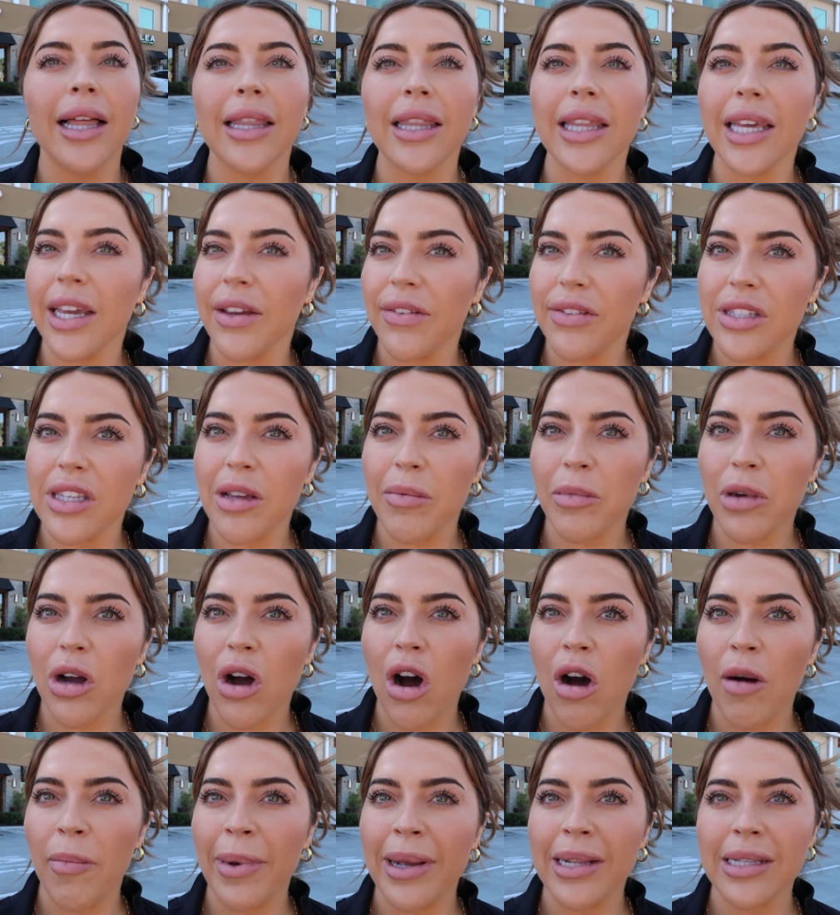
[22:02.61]
leave some
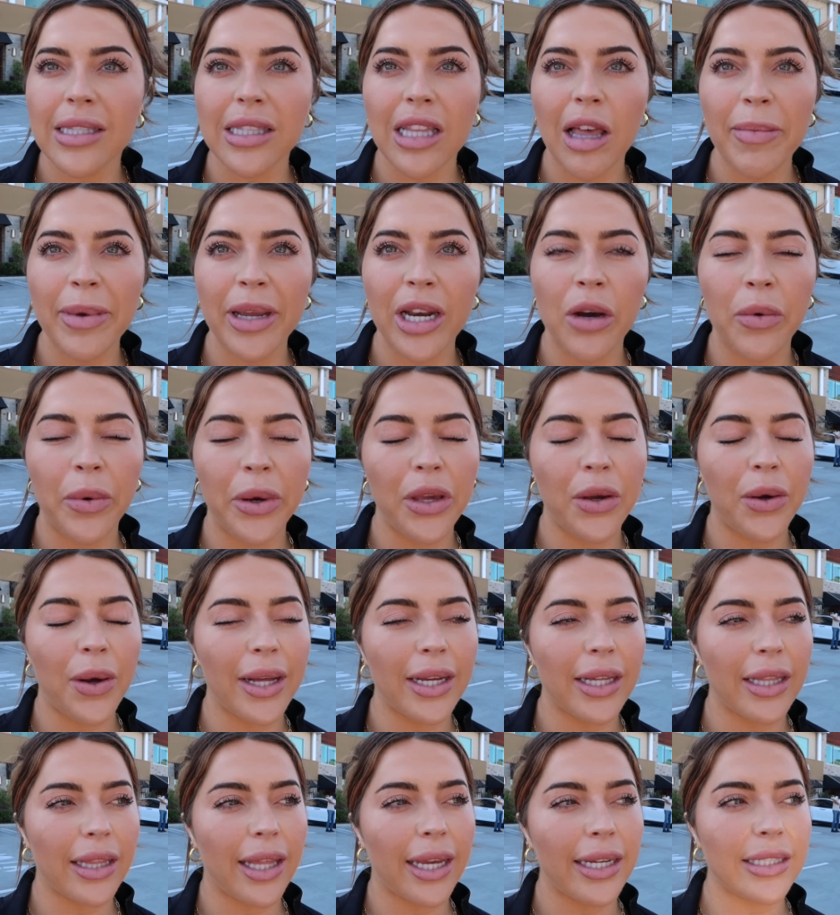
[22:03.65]
comments, let me know what you
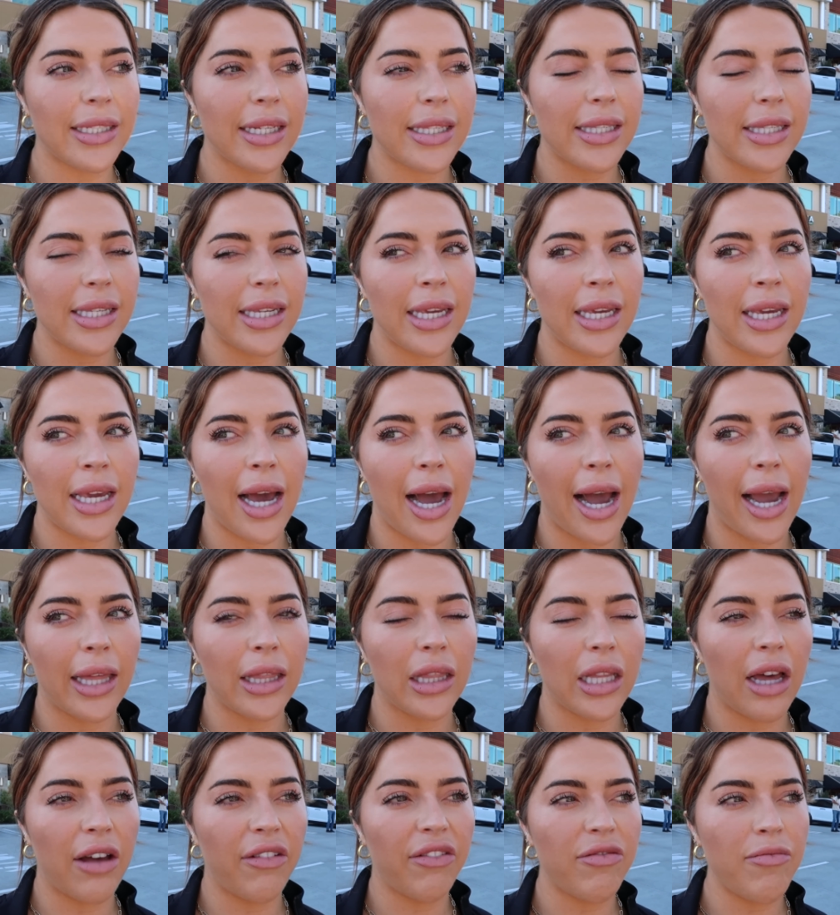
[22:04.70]
guys like to see. I
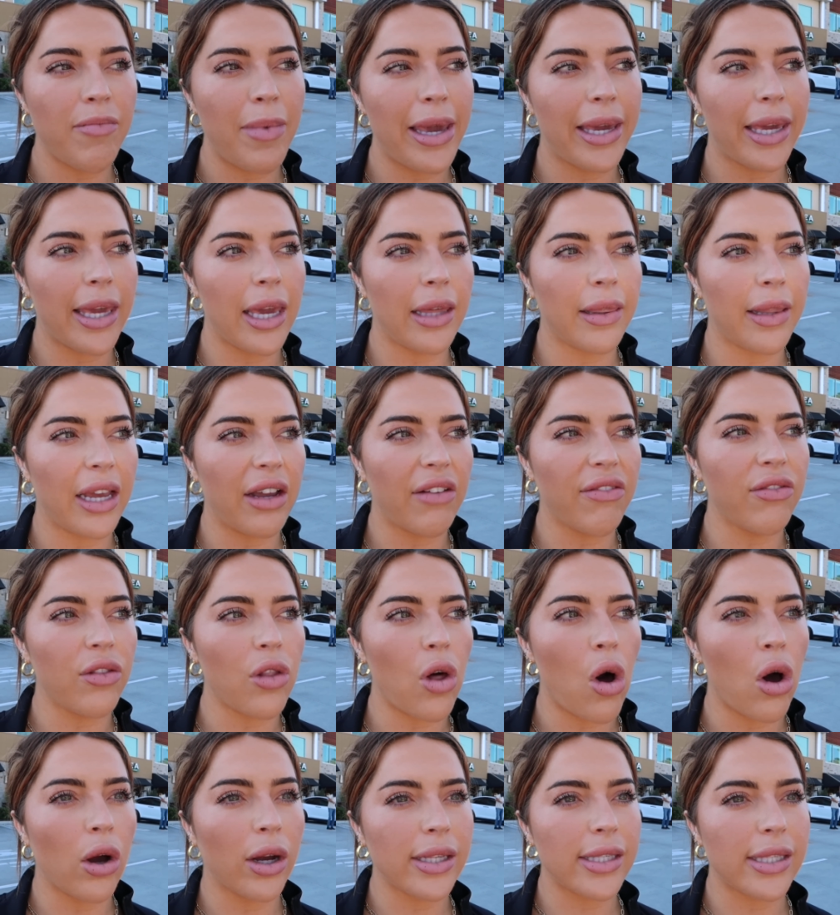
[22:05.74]
love making like
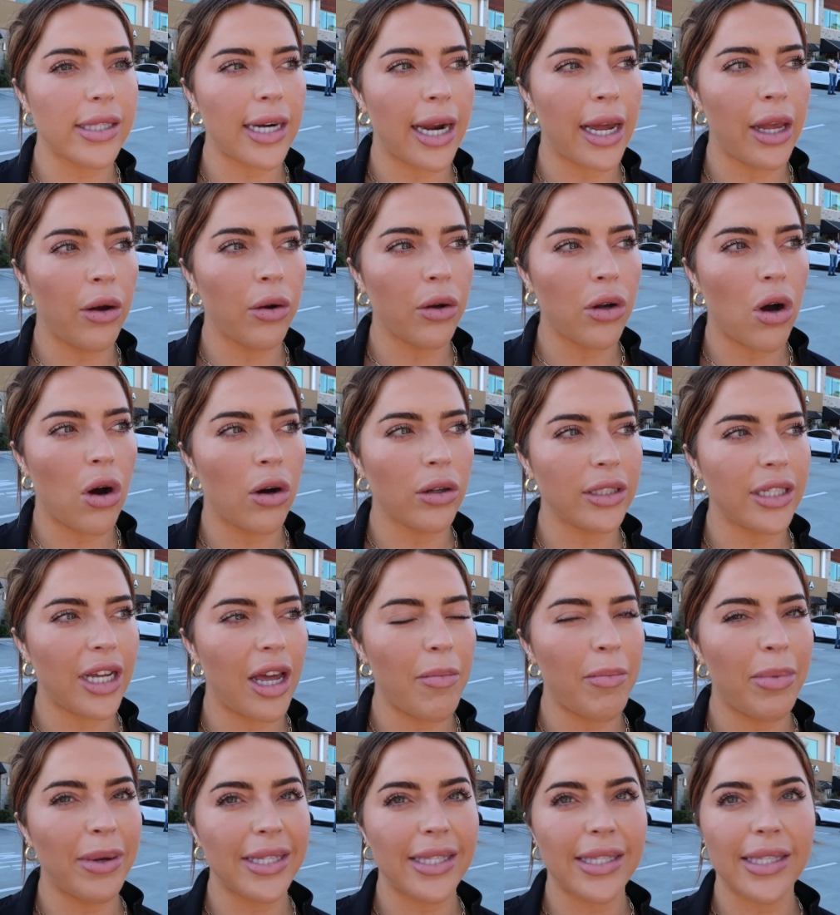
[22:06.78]
vlog style
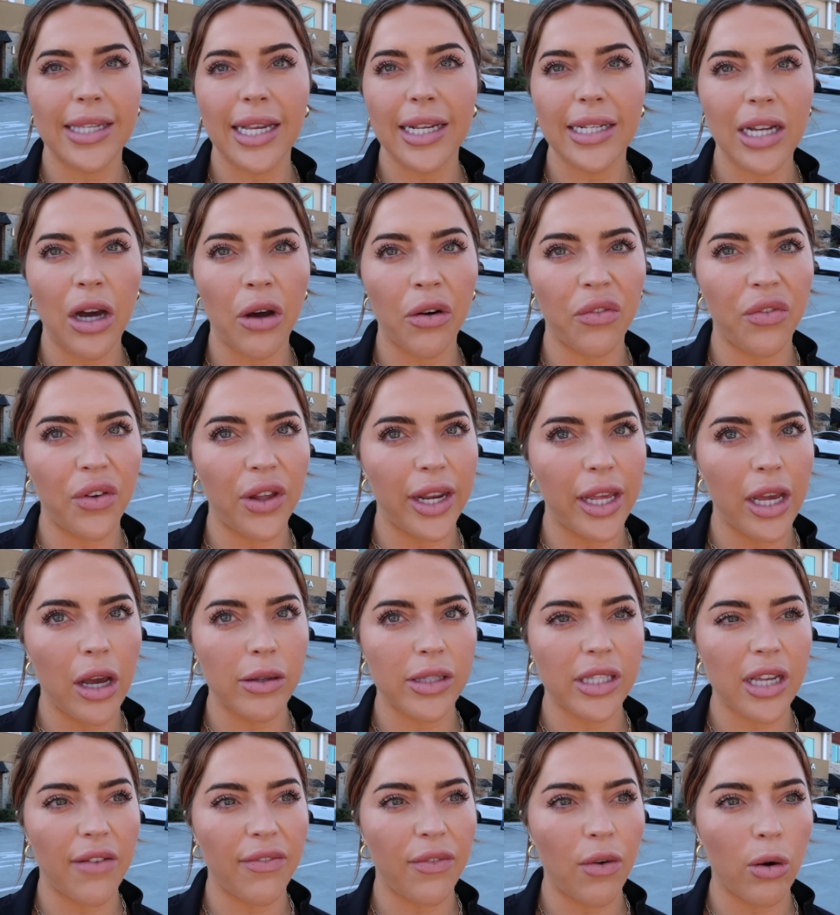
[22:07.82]
content, but sit down
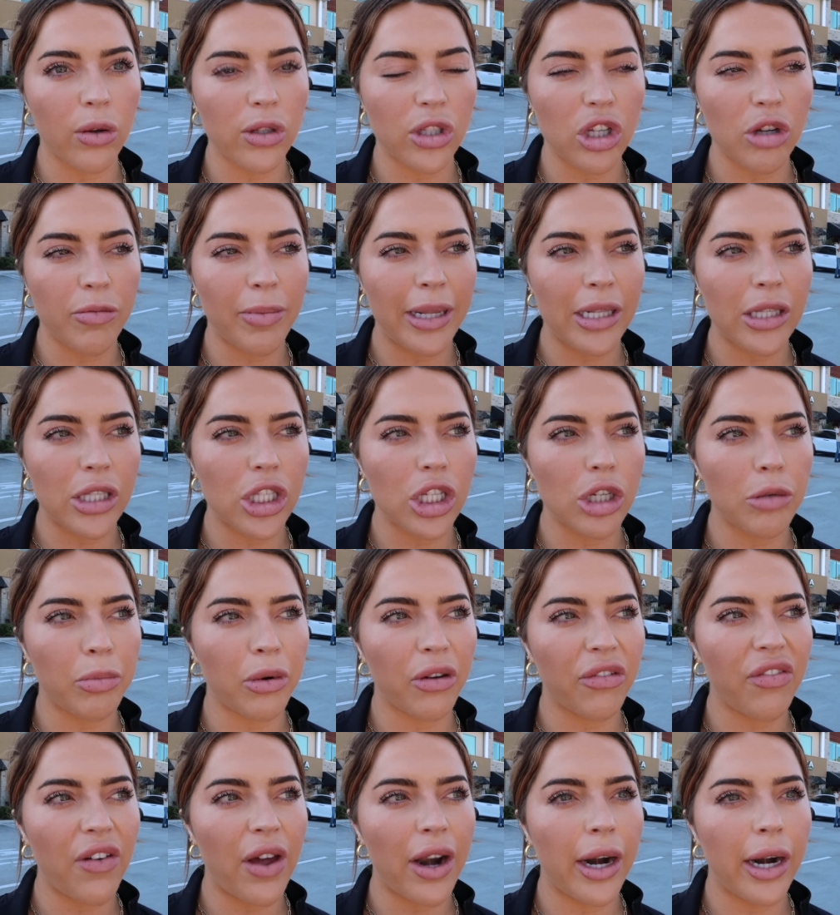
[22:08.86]
videos have also been
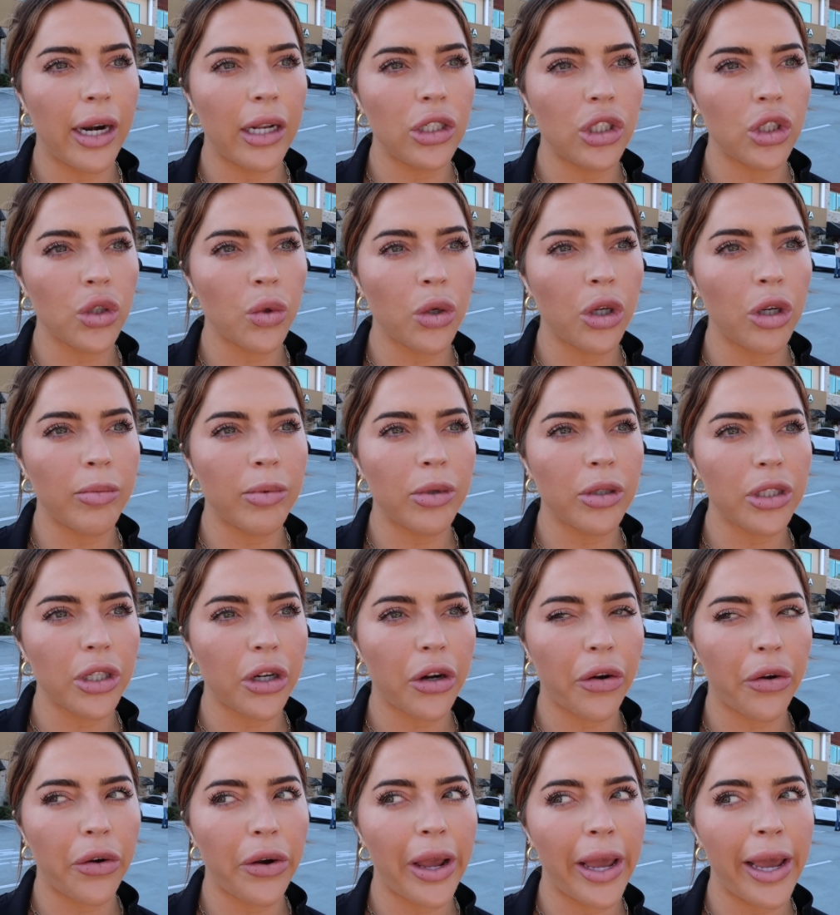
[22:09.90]
super fun and enjoyable to
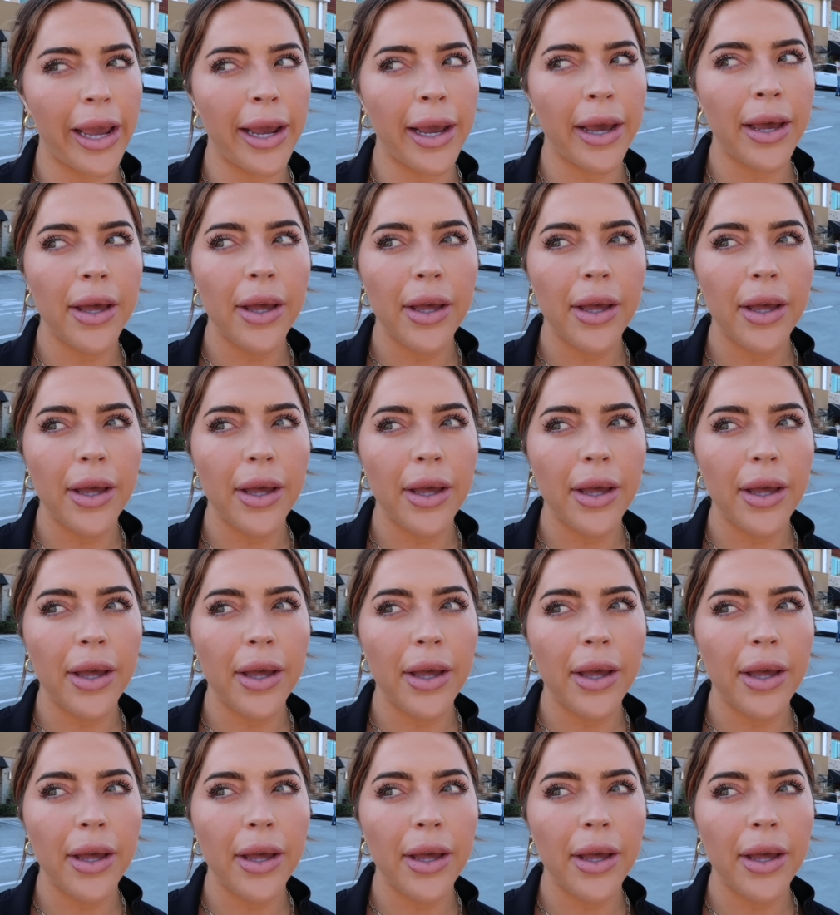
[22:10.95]
create.